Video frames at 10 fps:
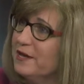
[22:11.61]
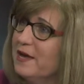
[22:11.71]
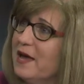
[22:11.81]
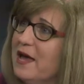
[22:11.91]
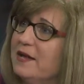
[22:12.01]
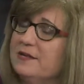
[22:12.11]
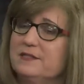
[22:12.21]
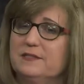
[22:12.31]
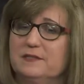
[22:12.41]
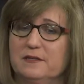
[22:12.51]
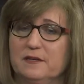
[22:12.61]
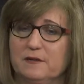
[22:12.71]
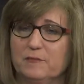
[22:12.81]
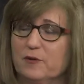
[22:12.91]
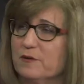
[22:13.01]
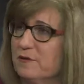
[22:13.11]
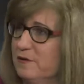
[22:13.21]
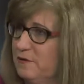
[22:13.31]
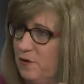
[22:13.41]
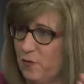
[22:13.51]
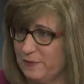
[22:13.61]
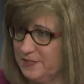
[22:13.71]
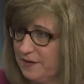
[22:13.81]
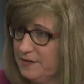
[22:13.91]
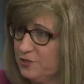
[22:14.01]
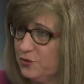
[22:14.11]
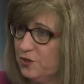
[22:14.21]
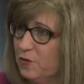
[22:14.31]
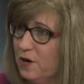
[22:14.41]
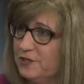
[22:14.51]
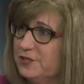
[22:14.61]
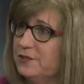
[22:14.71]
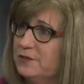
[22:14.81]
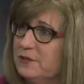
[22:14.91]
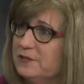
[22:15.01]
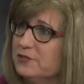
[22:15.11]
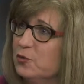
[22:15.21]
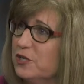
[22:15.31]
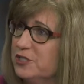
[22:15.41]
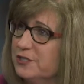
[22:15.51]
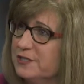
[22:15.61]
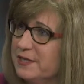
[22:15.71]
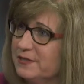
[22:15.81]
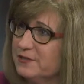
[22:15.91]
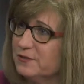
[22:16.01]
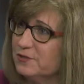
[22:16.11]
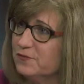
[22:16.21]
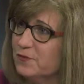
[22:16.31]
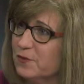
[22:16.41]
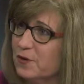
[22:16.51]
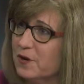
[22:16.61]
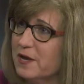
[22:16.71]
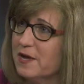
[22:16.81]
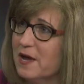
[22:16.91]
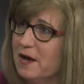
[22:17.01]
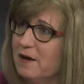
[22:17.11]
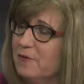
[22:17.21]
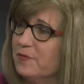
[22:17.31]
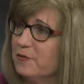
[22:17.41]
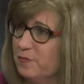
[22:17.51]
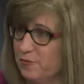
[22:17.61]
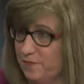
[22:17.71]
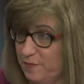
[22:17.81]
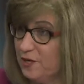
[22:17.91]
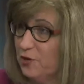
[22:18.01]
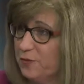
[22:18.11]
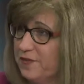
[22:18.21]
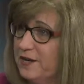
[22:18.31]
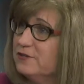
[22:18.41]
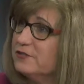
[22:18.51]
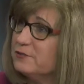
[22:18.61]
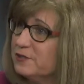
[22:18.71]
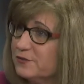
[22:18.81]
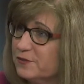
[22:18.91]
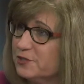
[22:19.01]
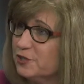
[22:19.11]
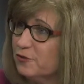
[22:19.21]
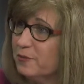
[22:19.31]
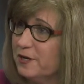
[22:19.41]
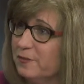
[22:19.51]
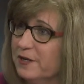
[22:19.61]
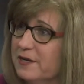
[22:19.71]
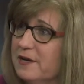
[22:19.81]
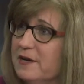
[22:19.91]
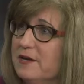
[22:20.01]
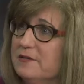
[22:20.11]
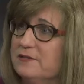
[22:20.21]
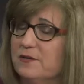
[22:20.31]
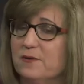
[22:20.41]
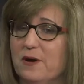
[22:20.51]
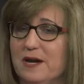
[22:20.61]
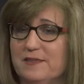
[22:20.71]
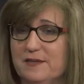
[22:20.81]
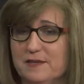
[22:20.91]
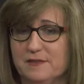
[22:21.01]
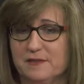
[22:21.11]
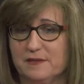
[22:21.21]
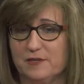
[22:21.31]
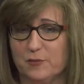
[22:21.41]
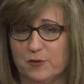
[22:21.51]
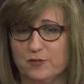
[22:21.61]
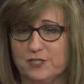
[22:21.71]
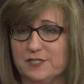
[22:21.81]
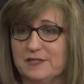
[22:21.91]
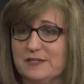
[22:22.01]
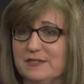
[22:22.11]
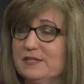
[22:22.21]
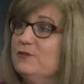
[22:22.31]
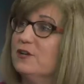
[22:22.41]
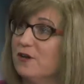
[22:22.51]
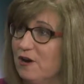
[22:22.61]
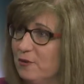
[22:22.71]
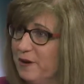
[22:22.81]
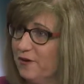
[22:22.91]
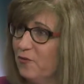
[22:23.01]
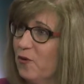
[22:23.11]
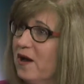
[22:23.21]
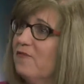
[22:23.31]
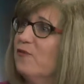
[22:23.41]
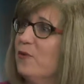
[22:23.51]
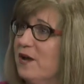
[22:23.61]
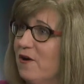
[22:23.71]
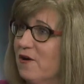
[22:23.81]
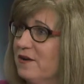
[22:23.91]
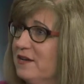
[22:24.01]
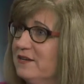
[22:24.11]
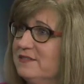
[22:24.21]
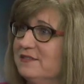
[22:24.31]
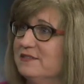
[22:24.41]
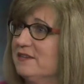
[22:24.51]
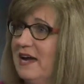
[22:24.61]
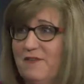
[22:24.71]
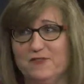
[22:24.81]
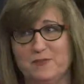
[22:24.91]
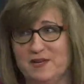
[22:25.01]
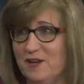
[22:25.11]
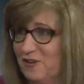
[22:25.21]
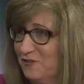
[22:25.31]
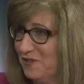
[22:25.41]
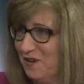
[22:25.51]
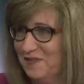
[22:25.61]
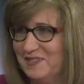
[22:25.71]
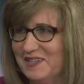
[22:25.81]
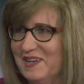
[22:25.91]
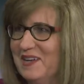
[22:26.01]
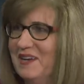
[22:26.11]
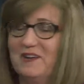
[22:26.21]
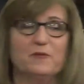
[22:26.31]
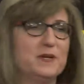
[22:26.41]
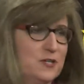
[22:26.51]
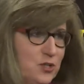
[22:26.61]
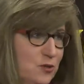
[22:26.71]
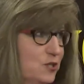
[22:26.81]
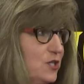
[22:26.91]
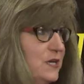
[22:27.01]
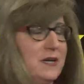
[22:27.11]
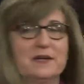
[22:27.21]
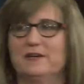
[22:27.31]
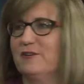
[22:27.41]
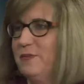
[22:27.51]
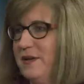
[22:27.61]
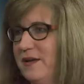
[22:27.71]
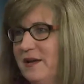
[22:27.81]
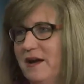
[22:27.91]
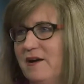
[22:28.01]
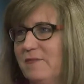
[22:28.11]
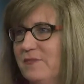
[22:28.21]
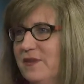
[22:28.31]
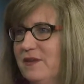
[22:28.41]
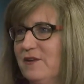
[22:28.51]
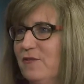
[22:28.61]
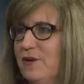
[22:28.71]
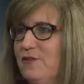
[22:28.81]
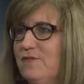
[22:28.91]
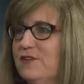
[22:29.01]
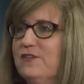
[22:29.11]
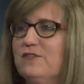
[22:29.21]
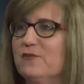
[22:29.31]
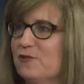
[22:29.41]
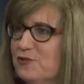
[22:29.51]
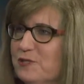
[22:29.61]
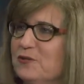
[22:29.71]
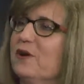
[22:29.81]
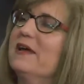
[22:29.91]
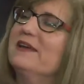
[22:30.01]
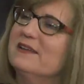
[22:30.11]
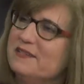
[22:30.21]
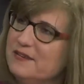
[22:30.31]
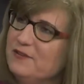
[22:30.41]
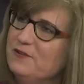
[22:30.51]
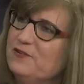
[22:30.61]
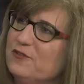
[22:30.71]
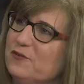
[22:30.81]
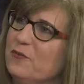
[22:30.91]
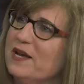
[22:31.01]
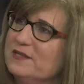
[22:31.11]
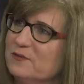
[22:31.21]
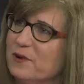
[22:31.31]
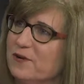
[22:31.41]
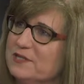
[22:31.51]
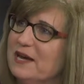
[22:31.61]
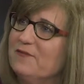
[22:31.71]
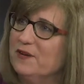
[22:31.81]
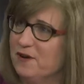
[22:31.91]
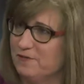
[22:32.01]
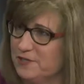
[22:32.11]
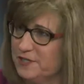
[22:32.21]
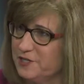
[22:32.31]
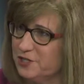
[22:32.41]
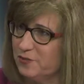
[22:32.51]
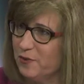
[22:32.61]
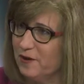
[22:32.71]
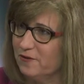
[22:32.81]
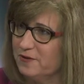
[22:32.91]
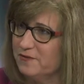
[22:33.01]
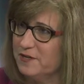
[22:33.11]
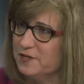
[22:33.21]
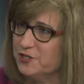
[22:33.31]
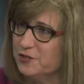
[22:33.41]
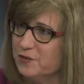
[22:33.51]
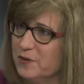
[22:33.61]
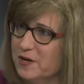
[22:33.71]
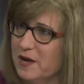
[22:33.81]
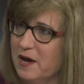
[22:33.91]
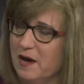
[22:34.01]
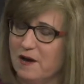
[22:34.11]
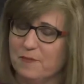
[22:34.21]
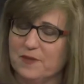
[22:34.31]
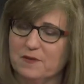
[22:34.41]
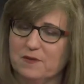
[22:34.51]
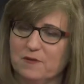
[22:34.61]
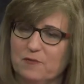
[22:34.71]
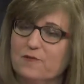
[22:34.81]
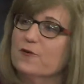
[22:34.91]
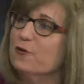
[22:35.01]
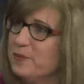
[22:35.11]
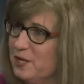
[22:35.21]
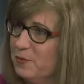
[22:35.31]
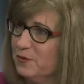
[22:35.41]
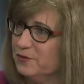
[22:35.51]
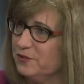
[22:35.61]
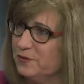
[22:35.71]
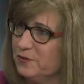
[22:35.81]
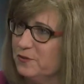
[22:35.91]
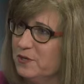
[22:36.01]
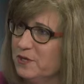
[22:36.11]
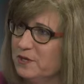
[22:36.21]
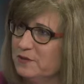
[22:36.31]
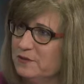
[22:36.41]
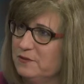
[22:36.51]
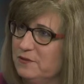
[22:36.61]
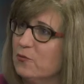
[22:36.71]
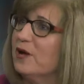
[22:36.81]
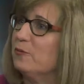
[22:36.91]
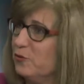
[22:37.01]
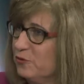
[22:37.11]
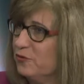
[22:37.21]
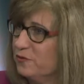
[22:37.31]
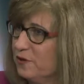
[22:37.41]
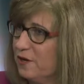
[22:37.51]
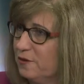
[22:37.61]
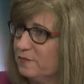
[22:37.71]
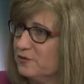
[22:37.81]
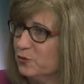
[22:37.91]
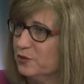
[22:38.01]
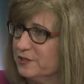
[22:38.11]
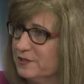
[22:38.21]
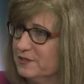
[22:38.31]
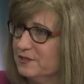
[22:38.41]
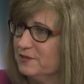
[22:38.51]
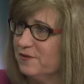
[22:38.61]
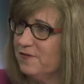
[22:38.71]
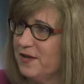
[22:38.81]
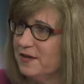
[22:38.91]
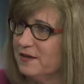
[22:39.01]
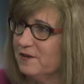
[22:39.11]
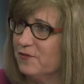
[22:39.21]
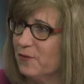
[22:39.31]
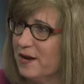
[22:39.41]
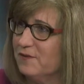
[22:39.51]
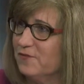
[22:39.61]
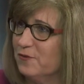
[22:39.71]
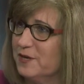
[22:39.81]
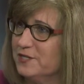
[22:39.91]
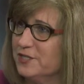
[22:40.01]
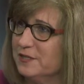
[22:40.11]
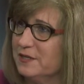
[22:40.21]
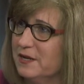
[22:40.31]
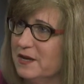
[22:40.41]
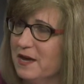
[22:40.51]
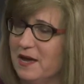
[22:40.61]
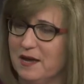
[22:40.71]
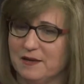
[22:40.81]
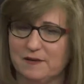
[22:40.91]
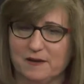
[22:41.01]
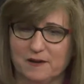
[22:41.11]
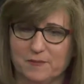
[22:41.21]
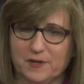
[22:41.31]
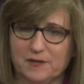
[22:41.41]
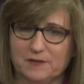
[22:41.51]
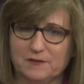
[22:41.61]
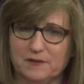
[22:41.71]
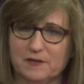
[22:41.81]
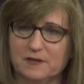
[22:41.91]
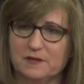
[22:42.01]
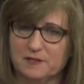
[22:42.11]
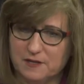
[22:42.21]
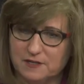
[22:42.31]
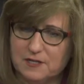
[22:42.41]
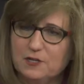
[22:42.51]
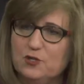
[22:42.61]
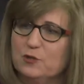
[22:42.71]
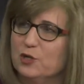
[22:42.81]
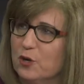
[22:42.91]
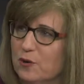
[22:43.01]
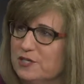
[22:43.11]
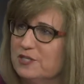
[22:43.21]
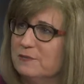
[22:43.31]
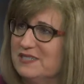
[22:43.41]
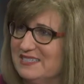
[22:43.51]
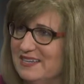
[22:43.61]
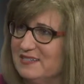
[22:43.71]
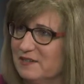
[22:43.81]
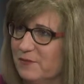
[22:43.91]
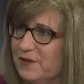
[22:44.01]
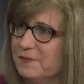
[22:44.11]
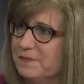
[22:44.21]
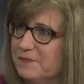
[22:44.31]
Okay. And it's um, a website you can go on to. There's questions and answers for um, pr- medical providers as well as for the general public. So I think the, the approach is to continue to talk about it wherever we are. Great. It doesn't have to be a doctor's office. Yeah. It could be a church. It could mm-hmm. be, um, you know, when you visit the grocery store. Continue to raise awareness, have a conversation around the issue, right. um, refer people to to credible um, sources so mm-hmm. that they can get the right information mm-hmm. and um, and eh, continue to encourage them to say something.